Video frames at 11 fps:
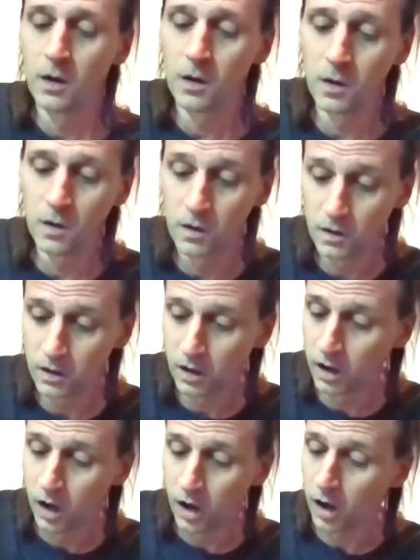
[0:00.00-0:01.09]

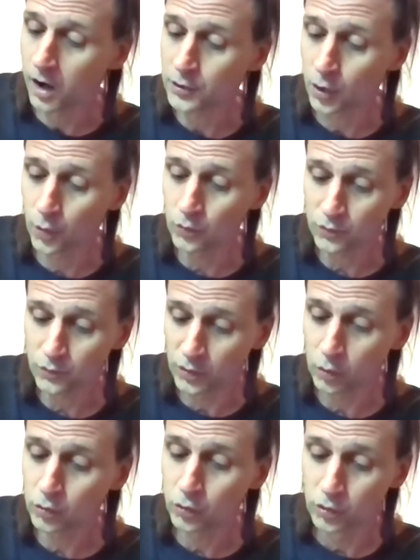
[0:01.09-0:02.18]
I don't
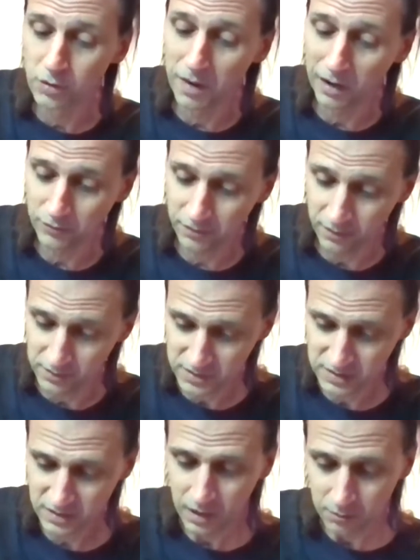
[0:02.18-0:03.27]
feel good about
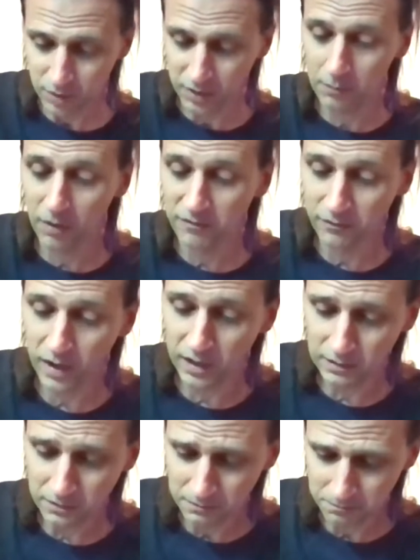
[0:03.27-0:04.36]
this, but I'm
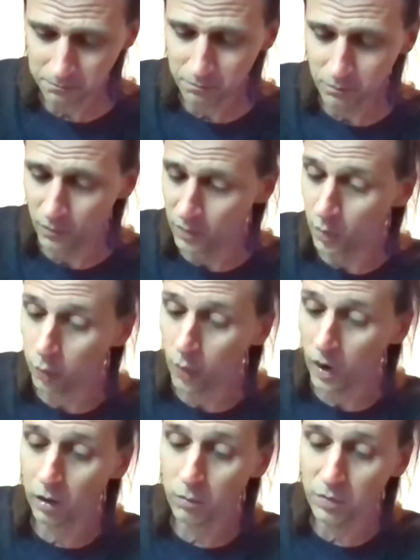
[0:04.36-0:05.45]
afraid the
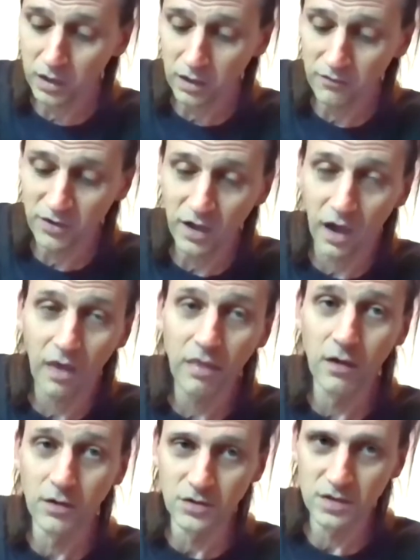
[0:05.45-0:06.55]
well-being of the
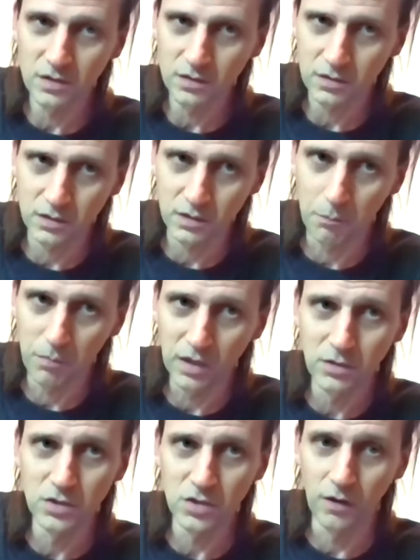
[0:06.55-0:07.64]
others
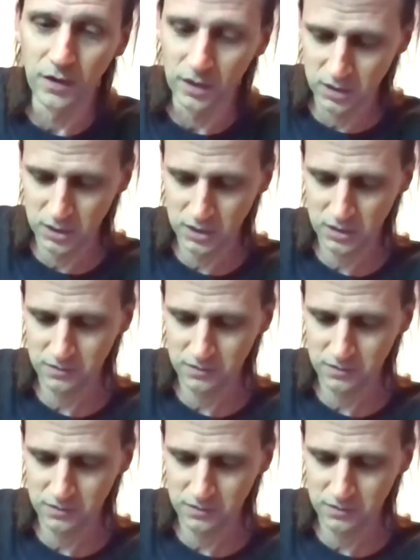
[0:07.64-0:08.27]
depends on it.